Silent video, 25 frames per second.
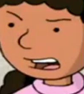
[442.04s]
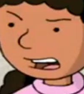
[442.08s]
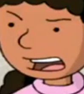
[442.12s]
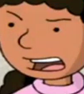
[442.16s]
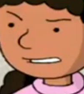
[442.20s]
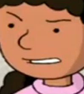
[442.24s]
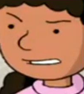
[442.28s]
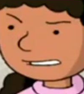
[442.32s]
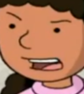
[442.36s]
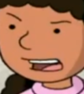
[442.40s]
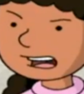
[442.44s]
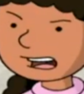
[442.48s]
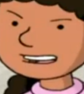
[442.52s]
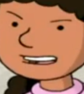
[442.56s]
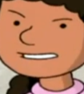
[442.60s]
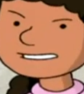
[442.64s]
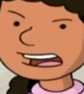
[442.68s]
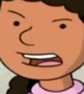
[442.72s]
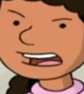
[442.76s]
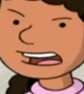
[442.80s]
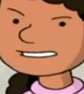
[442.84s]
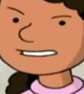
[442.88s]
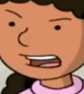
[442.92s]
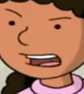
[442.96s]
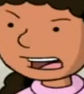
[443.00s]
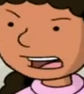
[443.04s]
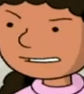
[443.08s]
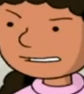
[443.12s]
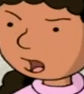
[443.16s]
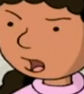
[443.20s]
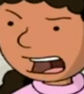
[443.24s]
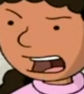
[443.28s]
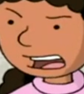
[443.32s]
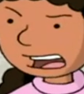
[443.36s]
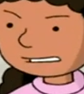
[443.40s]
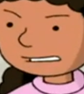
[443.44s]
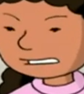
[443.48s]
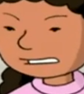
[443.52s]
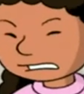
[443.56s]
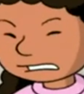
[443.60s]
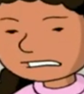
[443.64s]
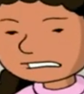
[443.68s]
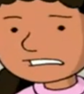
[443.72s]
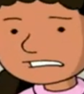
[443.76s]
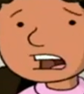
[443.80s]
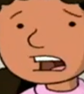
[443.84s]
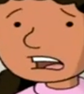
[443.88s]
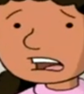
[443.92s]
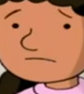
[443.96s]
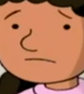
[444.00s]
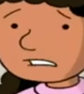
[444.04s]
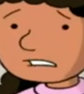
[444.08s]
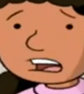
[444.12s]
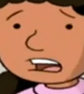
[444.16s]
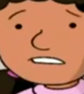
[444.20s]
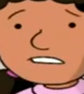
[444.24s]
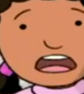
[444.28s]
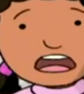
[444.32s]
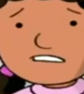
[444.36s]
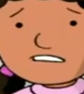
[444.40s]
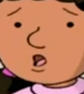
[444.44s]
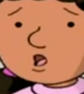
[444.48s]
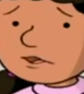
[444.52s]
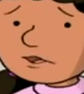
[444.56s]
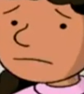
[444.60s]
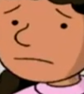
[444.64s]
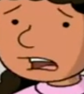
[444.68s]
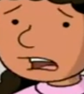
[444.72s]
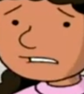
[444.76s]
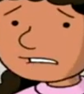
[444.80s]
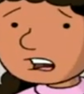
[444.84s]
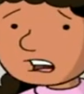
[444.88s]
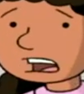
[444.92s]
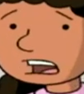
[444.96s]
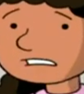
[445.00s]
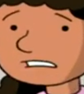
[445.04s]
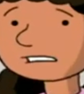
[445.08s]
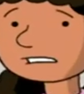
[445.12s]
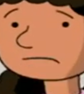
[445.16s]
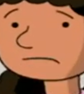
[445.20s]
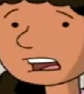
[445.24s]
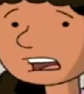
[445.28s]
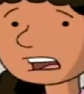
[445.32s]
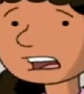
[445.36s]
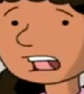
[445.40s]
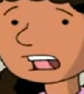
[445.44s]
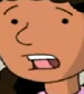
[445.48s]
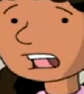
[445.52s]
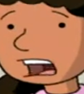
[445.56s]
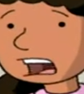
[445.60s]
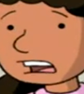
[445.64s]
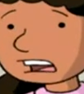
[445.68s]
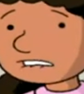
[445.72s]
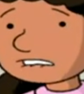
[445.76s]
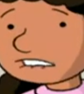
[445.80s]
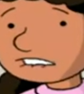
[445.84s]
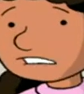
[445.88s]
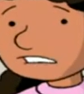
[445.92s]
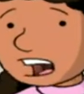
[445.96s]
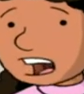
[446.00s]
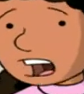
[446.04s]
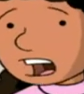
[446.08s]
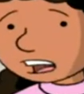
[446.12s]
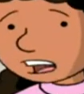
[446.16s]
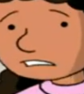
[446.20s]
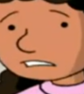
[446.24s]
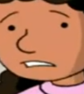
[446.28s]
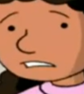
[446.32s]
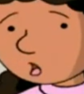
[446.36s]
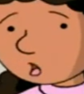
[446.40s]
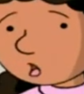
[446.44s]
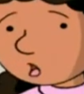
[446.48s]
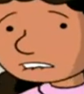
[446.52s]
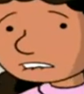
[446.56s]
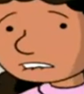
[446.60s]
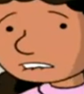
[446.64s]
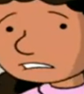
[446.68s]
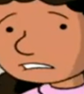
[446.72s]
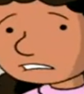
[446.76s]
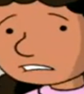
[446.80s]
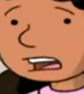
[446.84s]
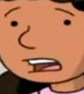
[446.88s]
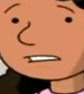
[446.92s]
we're going there anyway. I'm not going to spend the rest of my life changing Wilf's